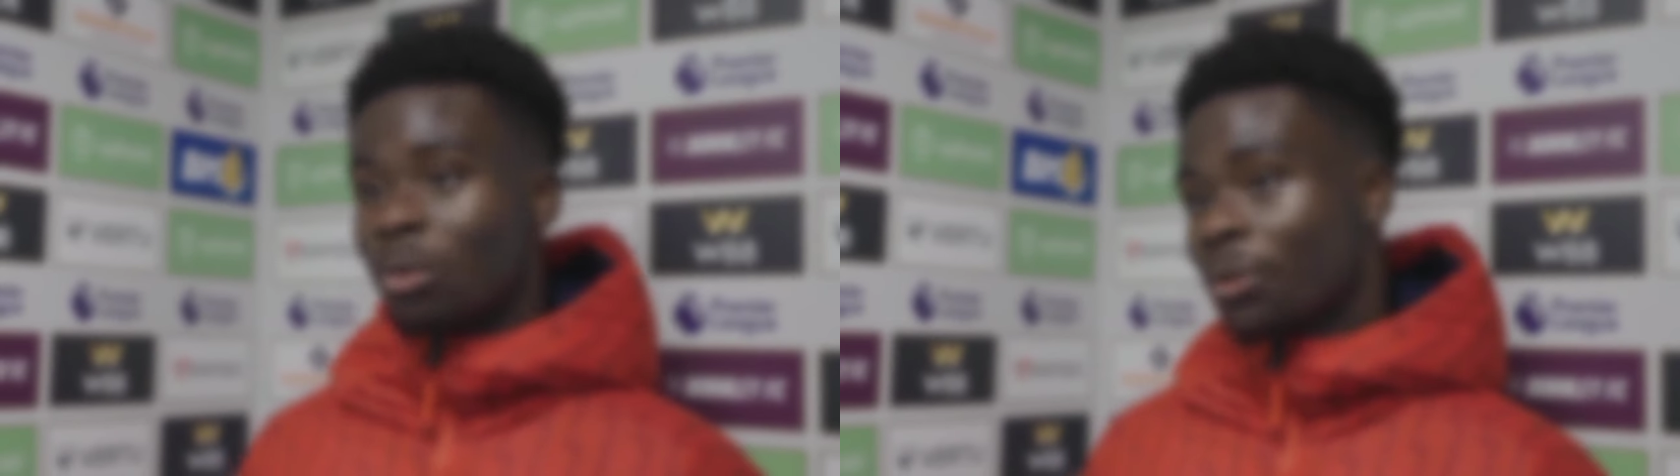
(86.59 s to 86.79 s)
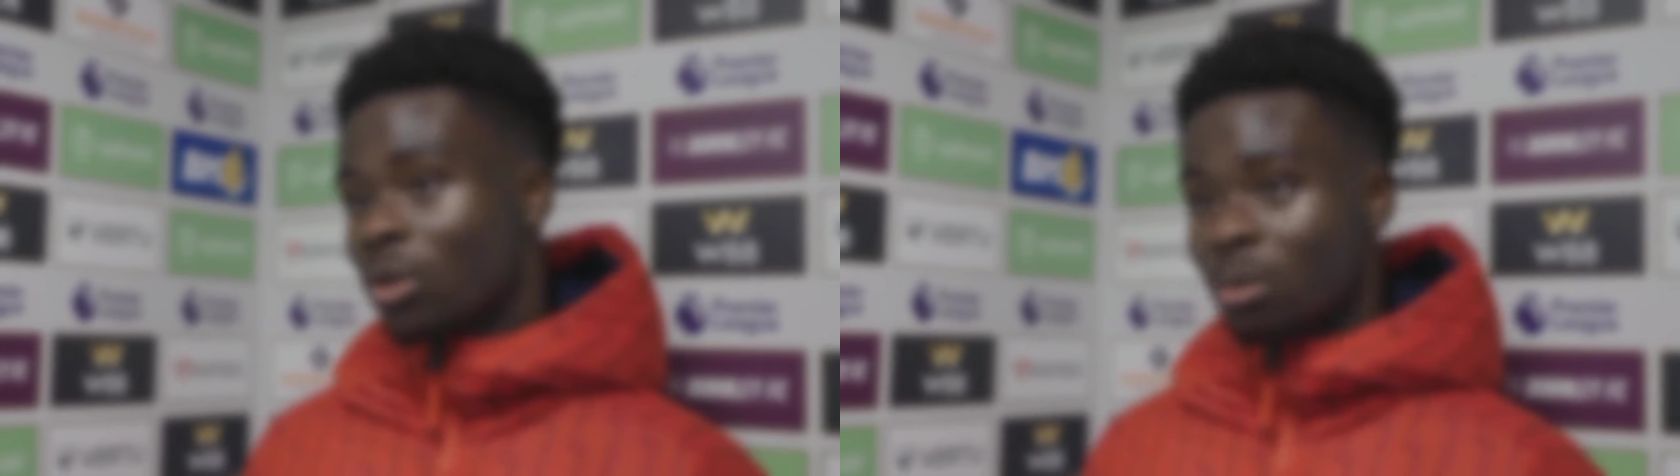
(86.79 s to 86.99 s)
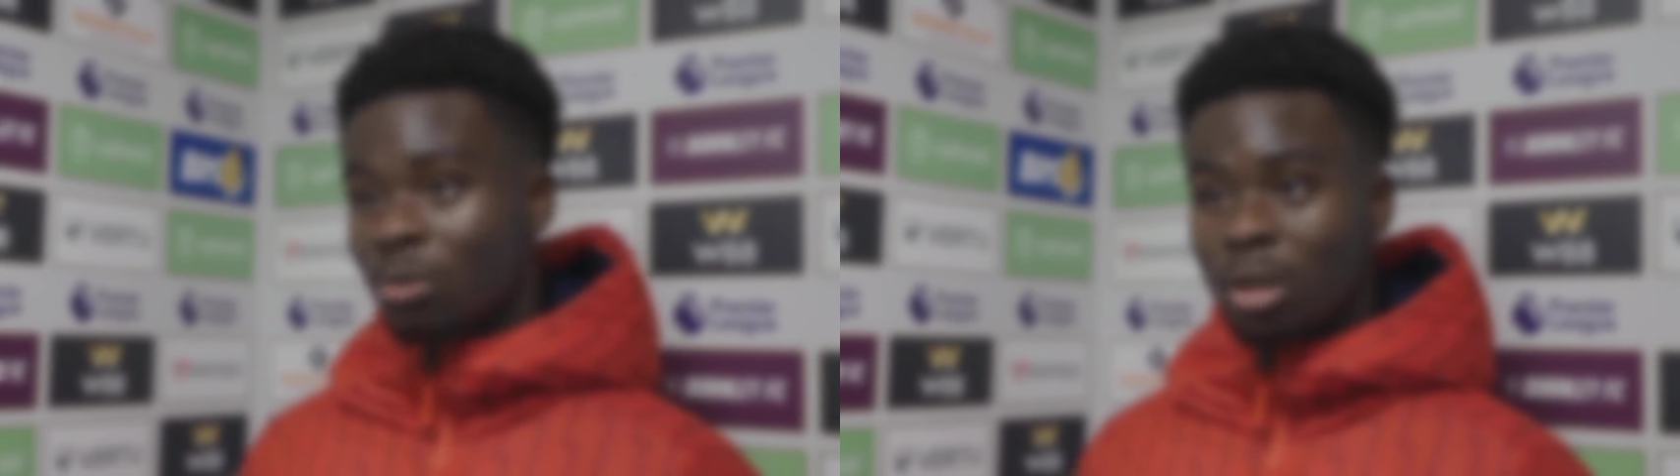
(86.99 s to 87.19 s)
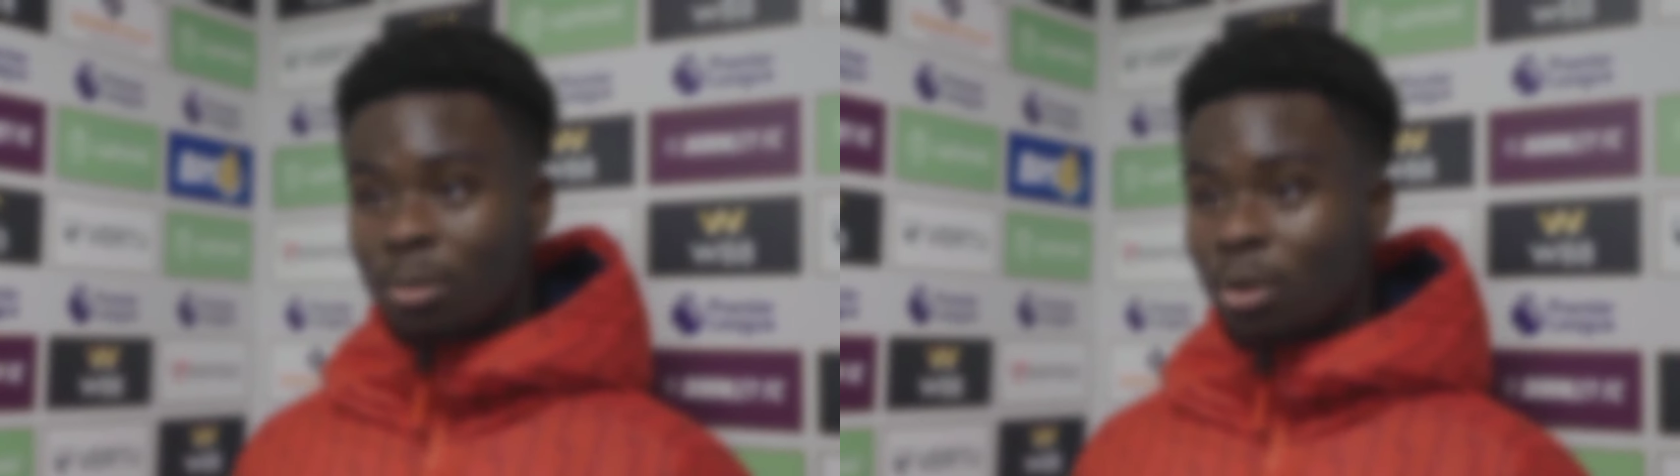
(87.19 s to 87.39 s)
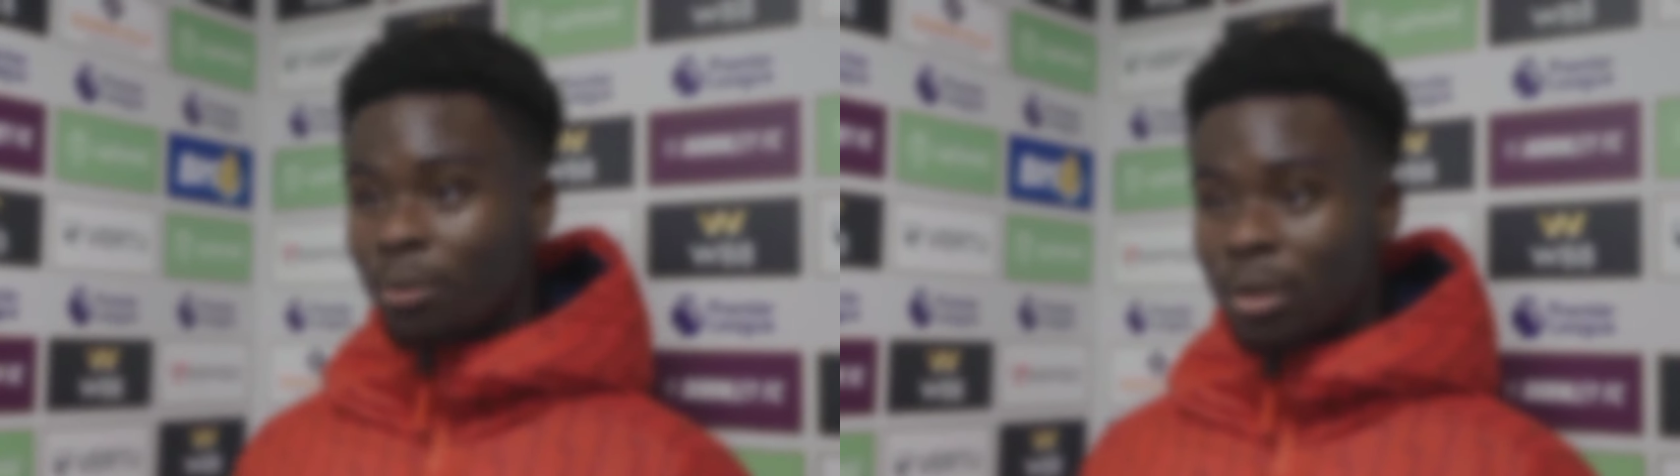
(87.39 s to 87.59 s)
we've got some really
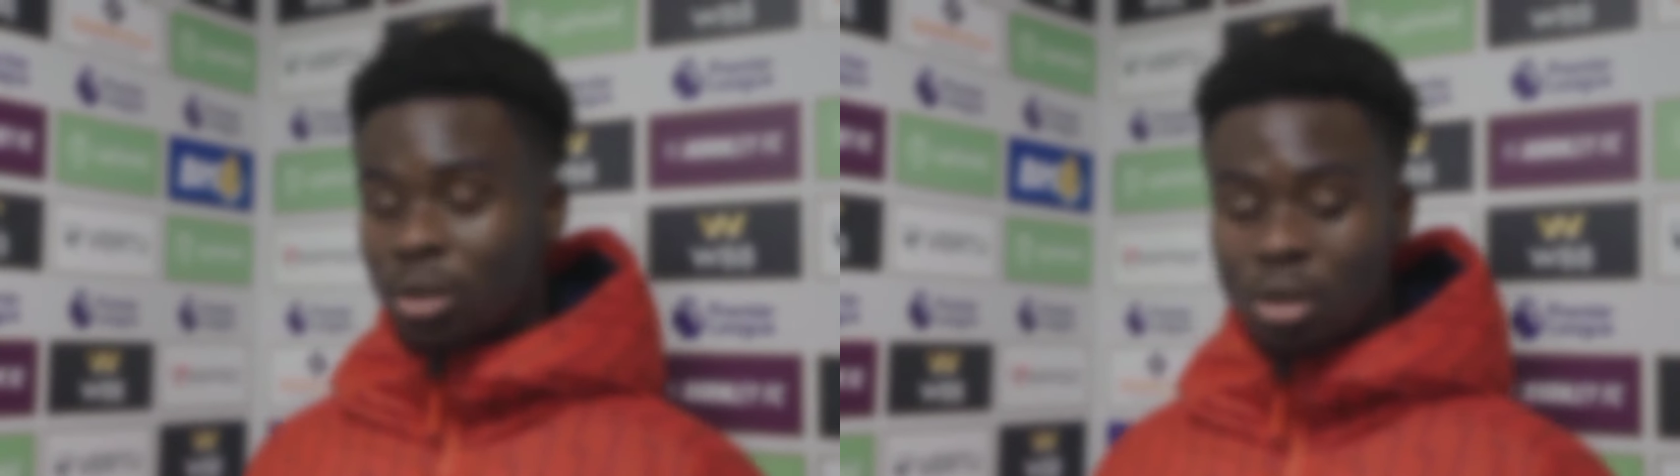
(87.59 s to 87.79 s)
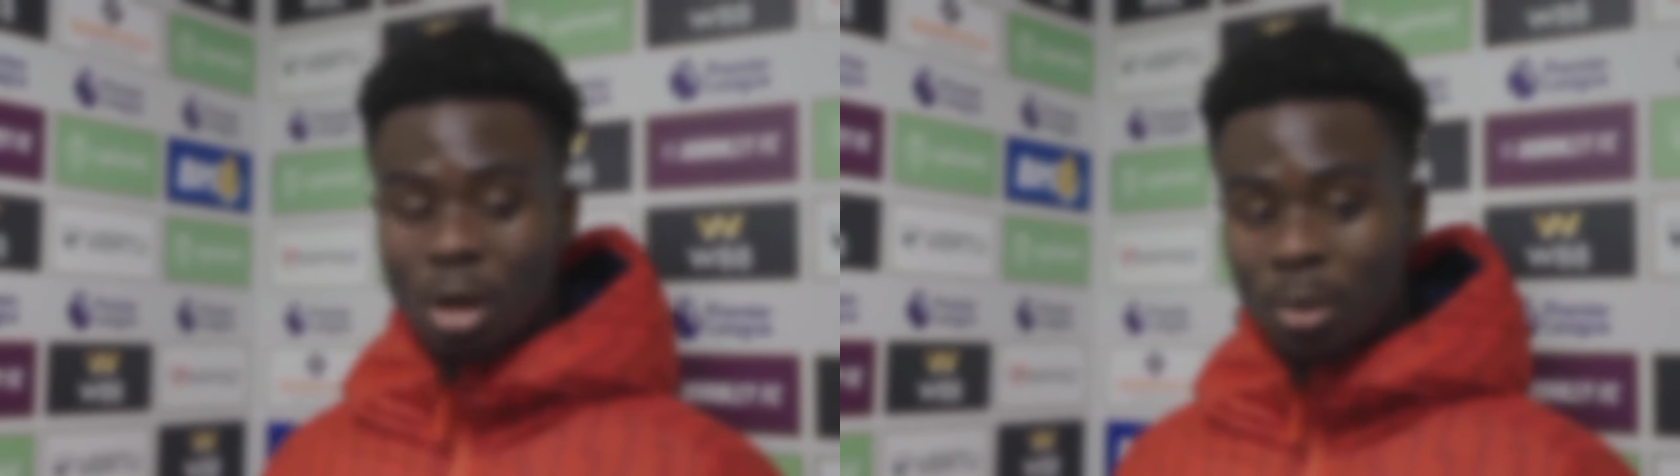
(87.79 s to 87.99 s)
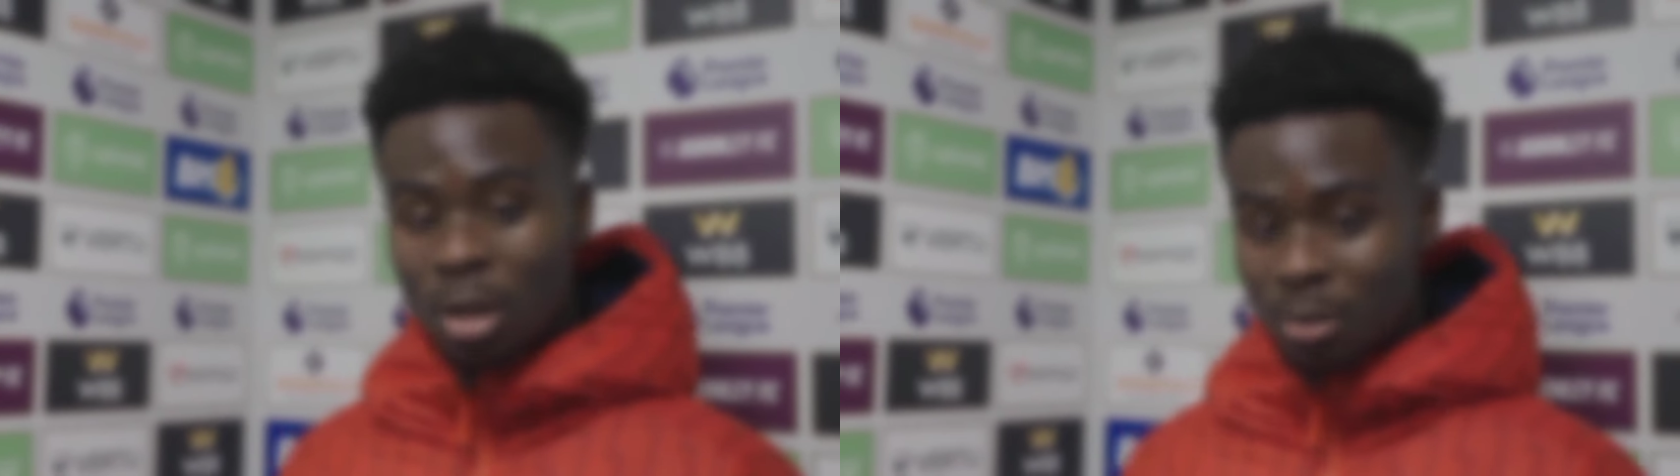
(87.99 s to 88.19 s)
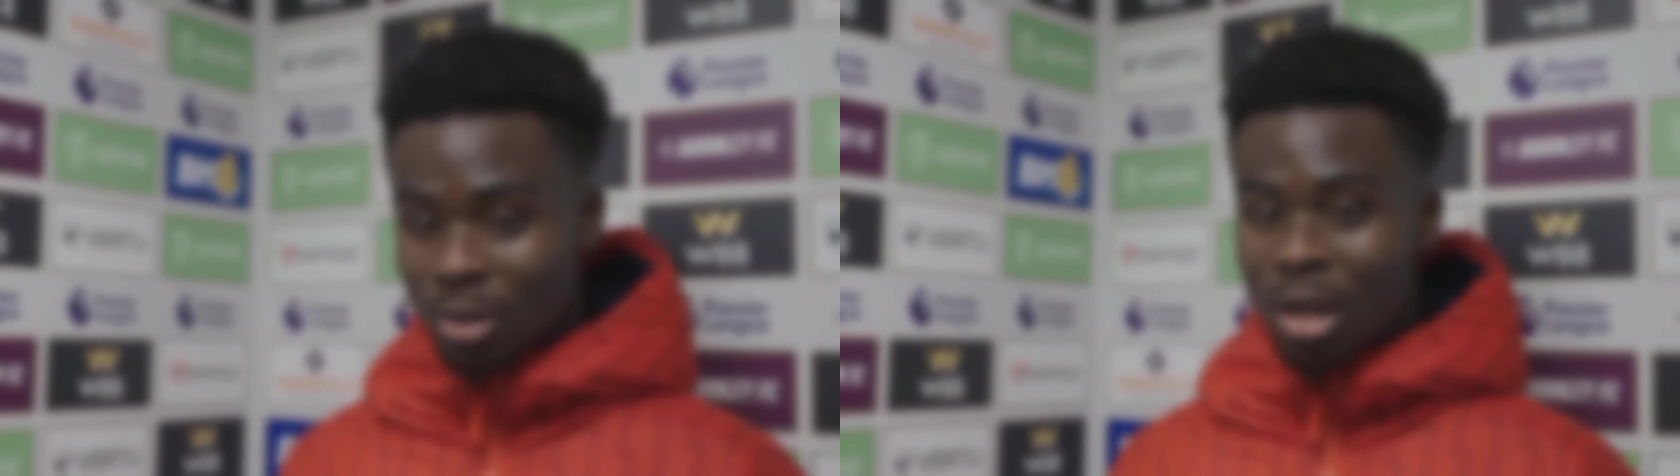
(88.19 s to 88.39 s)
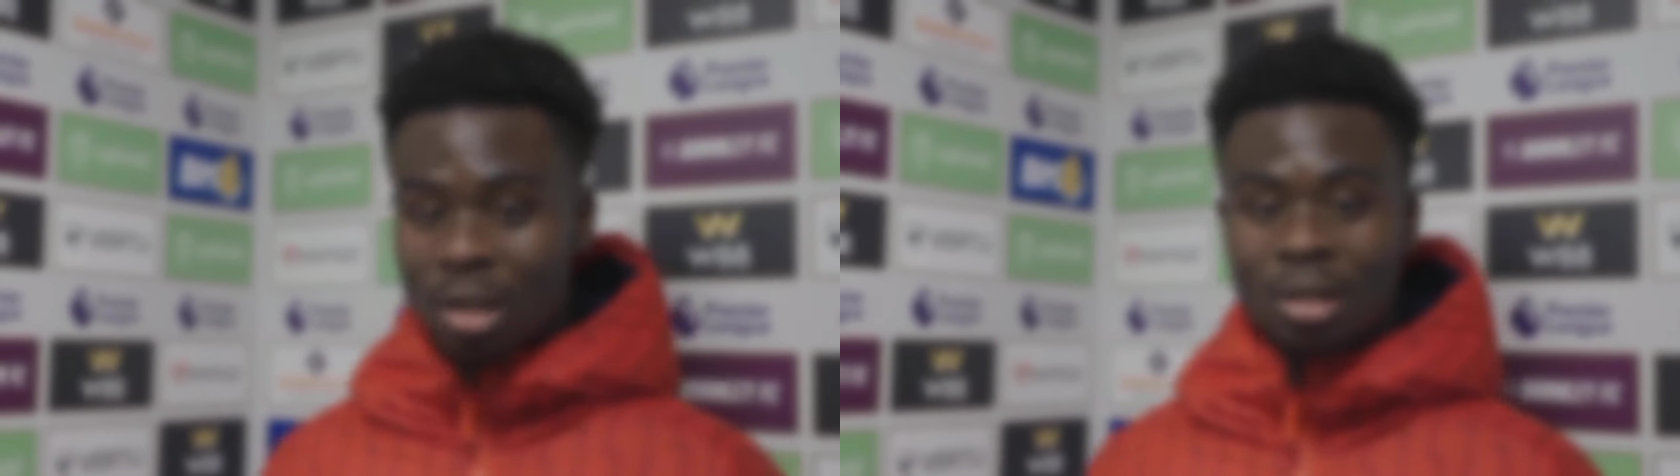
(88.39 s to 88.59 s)
important fixtures coming up
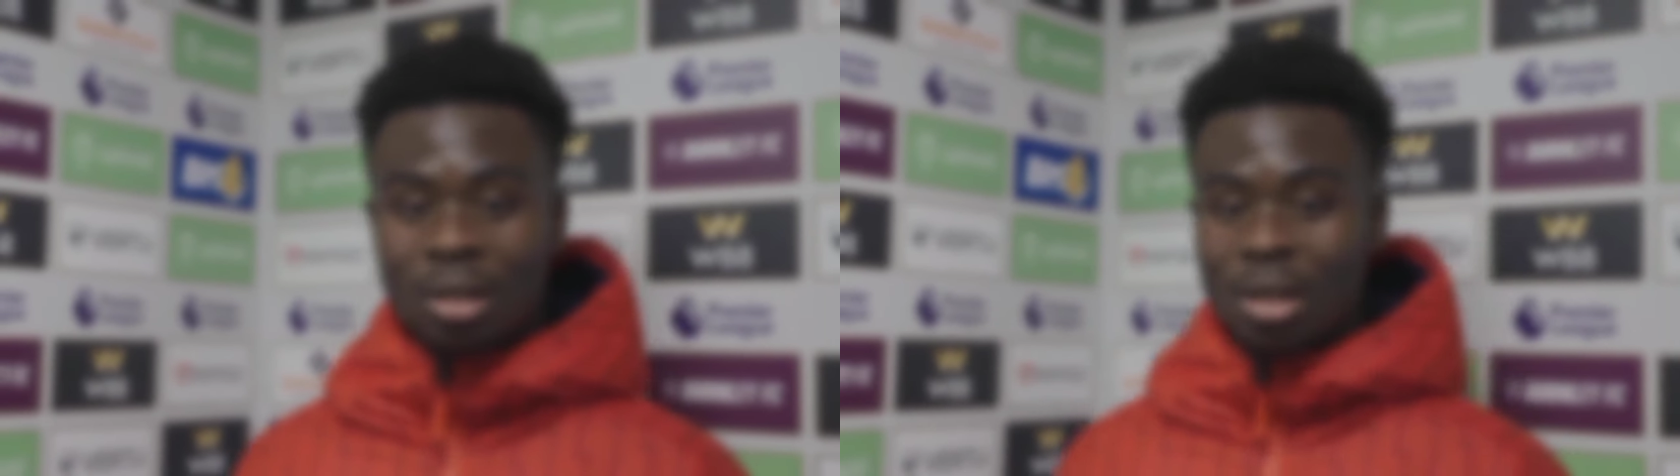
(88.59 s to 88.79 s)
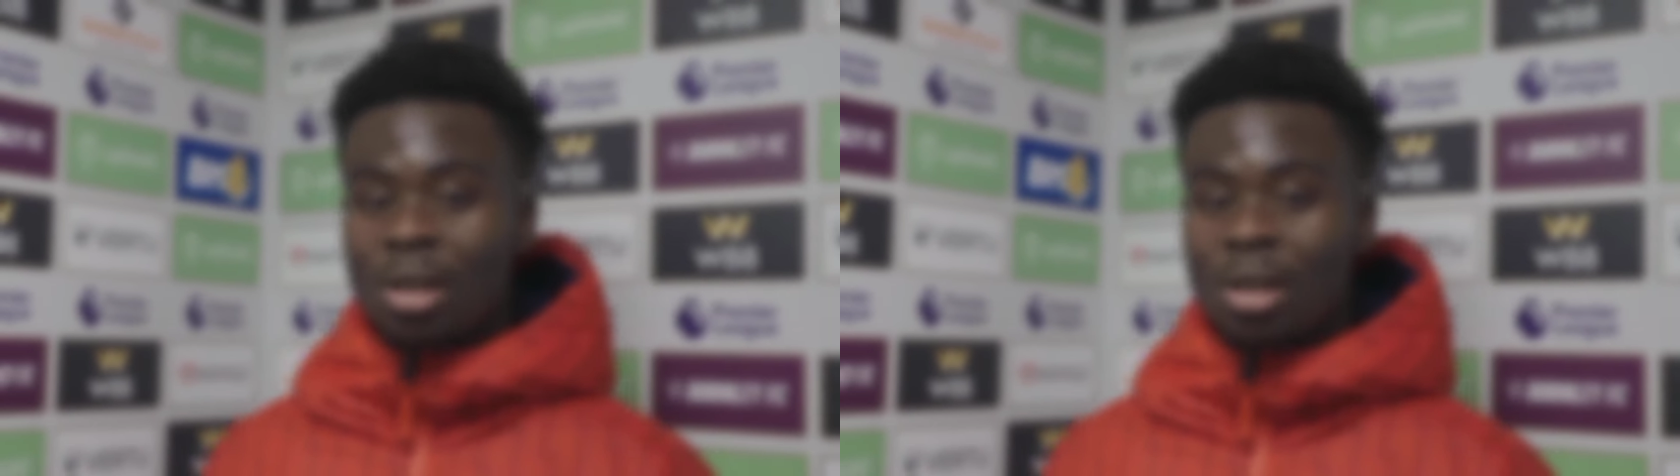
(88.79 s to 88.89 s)
starting